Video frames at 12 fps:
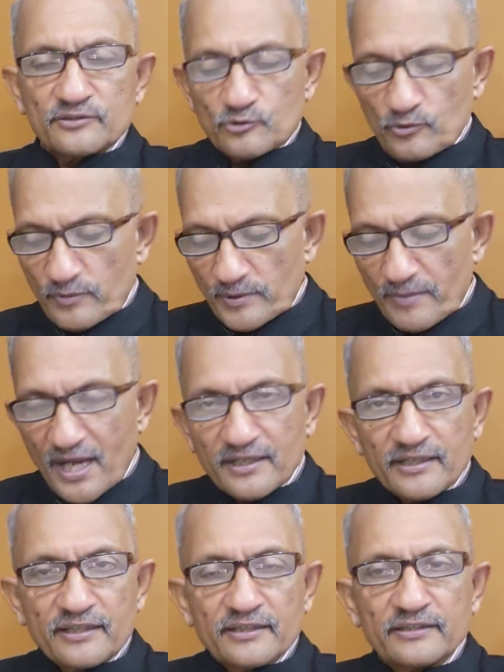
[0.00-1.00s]
It could be
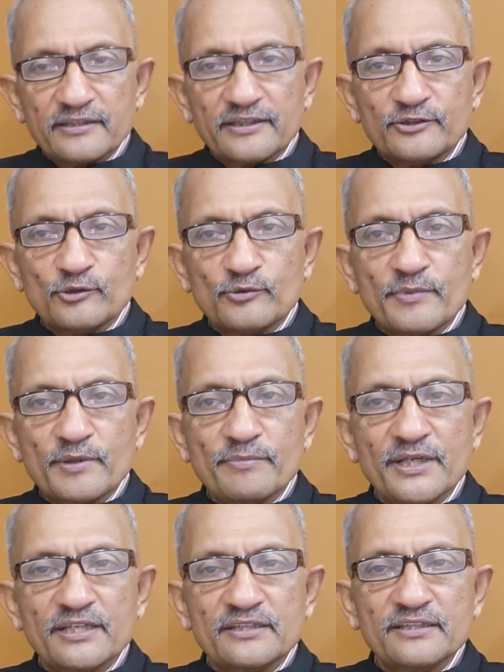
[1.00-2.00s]
banking, it could be
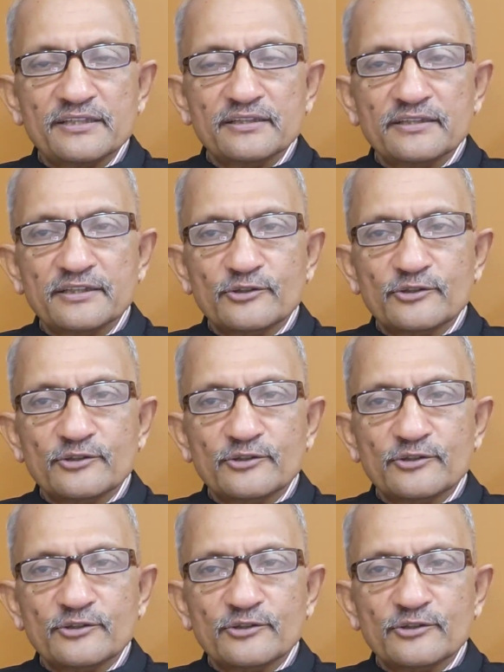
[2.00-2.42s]
bathing,